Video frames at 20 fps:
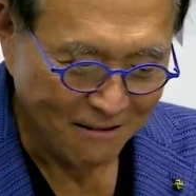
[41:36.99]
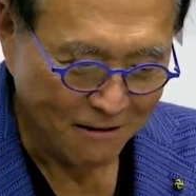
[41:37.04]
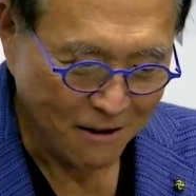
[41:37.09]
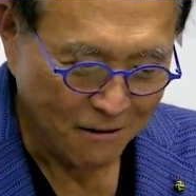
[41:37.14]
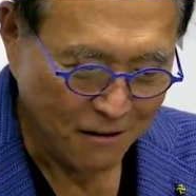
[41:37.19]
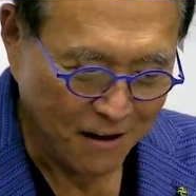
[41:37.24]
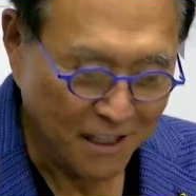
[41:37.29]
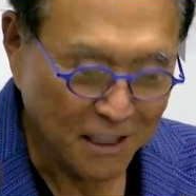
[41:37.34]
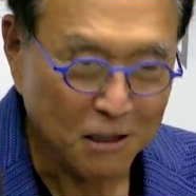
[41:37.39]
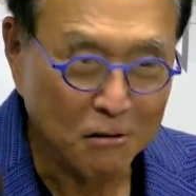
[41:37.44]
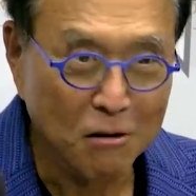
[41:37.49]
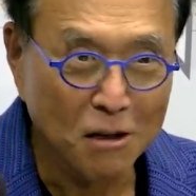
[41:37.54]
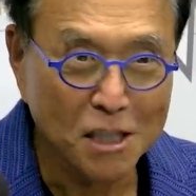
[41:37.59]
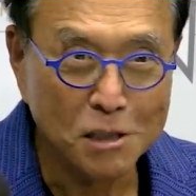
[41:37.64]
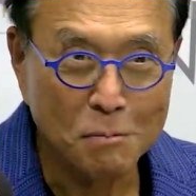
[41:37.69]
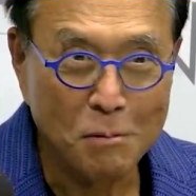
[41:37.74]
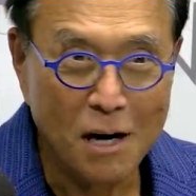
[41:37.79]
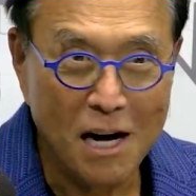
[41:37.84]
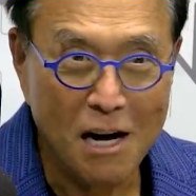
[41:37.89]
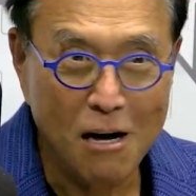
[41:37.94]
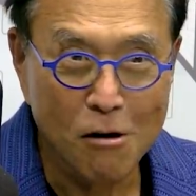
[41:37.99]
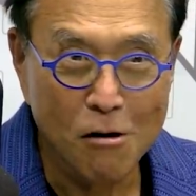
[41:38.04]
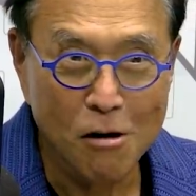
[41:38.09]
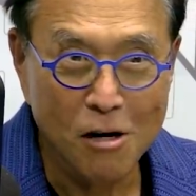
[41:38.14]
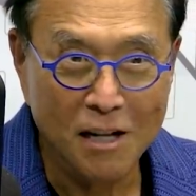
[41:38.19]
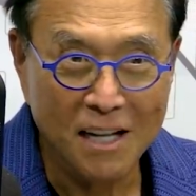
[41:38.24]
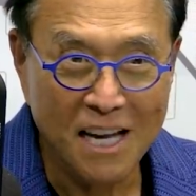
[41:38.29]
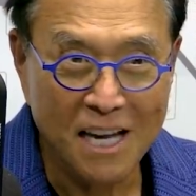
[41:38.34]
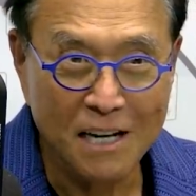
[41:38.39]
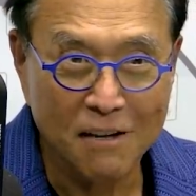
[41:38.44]
We've had Chris
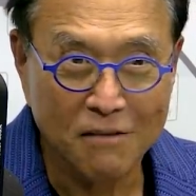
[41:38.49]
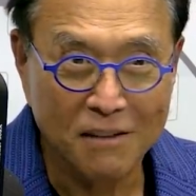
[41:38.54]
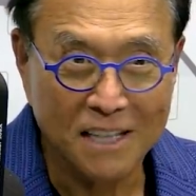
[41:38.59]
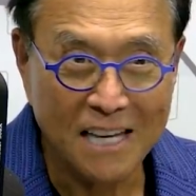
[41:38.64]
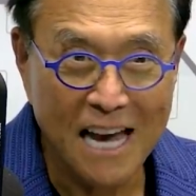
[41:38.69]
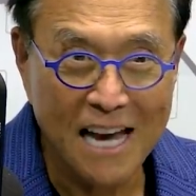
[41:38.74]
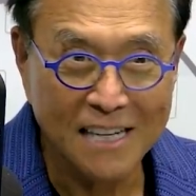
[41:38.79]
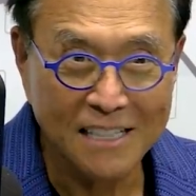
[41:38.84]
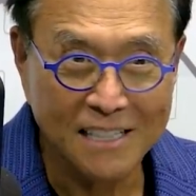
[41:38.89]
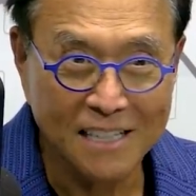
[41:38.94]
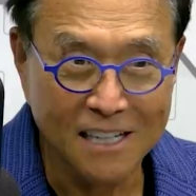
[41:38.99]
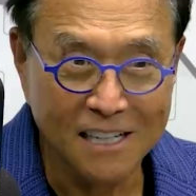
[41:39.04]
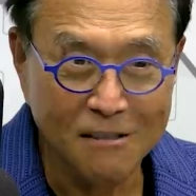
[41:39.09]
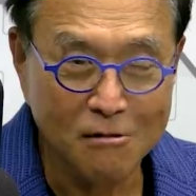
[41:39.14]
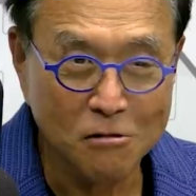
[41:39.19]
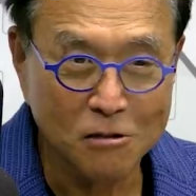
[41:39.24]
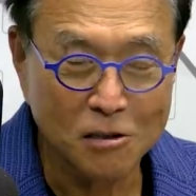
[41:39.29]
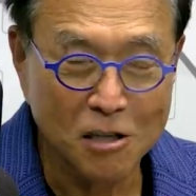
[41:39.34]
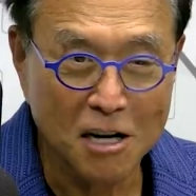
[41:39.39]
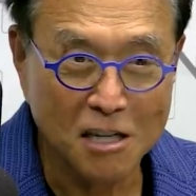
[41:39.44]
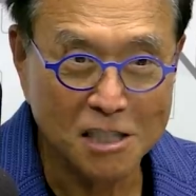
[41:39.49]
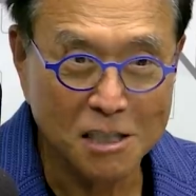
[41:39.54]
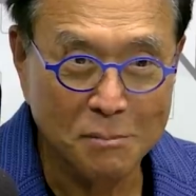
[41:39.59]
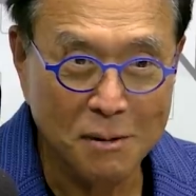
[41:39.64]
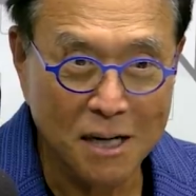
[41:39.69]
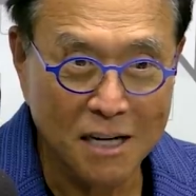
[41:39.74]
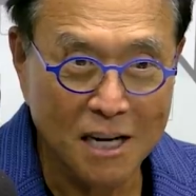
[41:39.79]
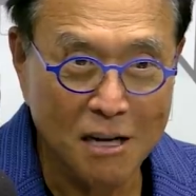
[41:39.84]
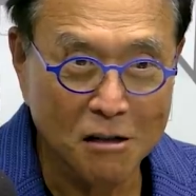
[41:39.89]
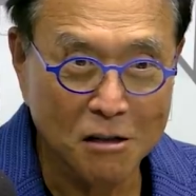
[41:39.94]
Powell, head of GATA, who talks
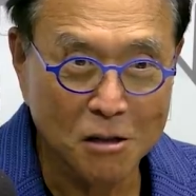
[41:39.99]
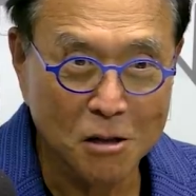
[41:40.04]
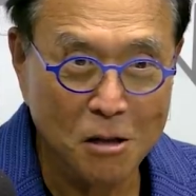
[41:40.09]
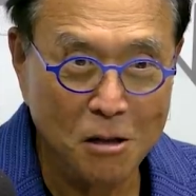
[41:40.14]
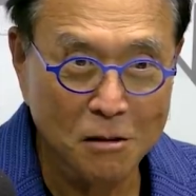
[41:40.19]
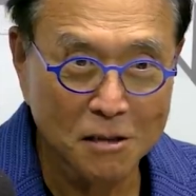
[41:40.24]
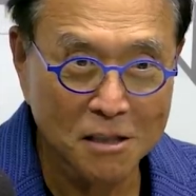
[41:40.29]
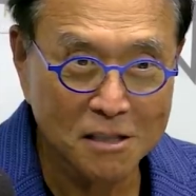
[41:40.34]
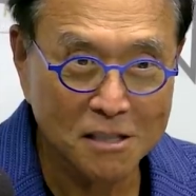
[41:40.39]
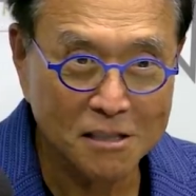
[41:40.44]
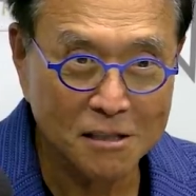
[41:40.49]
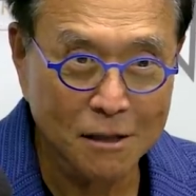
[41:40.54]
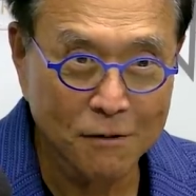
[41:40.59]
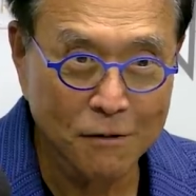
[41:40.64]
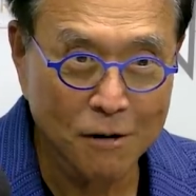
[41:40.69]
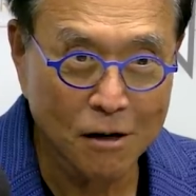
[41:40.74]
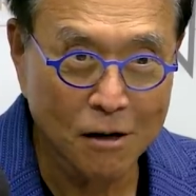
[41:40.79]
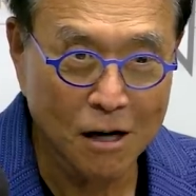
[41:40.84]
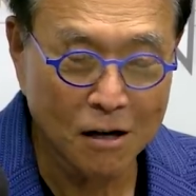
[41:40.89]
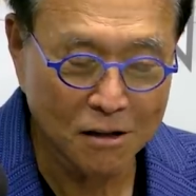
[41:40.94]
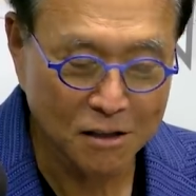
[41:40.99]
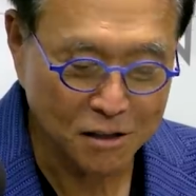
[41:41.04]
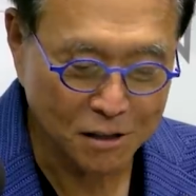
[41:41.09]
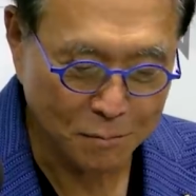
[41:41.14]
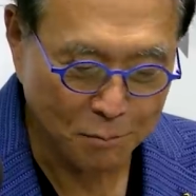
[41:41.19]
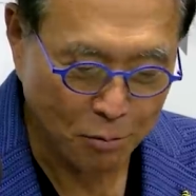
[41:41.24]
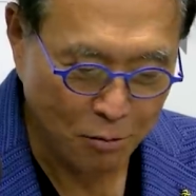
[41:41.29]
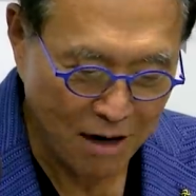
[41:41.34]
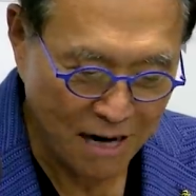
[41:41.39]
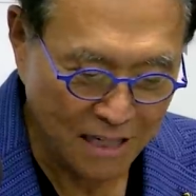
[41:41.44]
about how gold and silver are
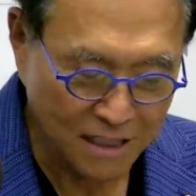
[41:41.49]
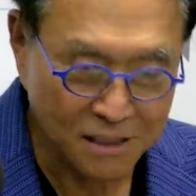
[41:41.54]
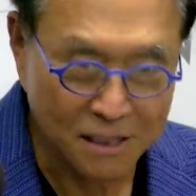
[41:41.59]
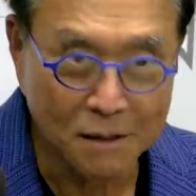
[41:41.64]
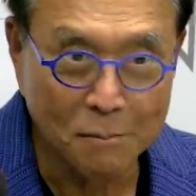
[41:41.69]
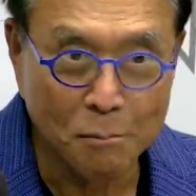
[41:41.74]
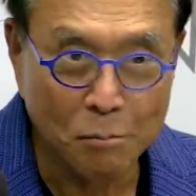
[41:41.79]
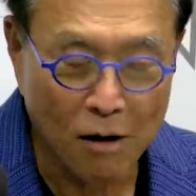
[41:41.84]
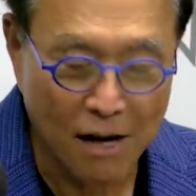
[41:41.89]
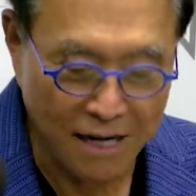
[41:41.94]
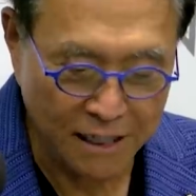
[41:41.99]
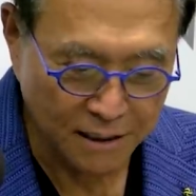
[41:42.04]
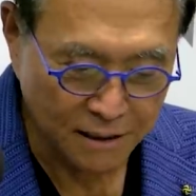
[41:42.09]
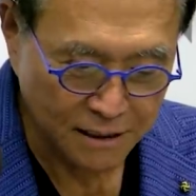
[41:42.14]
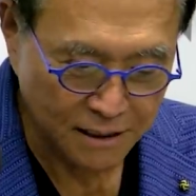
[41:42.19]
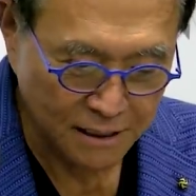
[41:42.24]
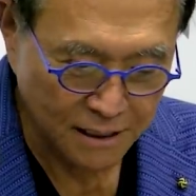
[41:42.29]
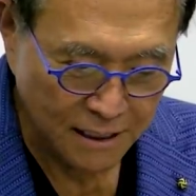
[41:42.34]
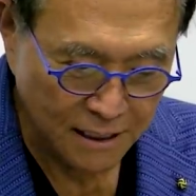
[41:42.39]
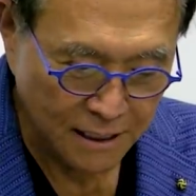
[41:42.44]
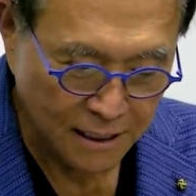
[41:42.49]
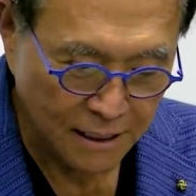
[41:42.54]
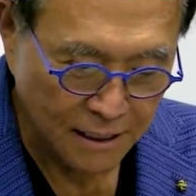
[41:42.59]
suppressed in price.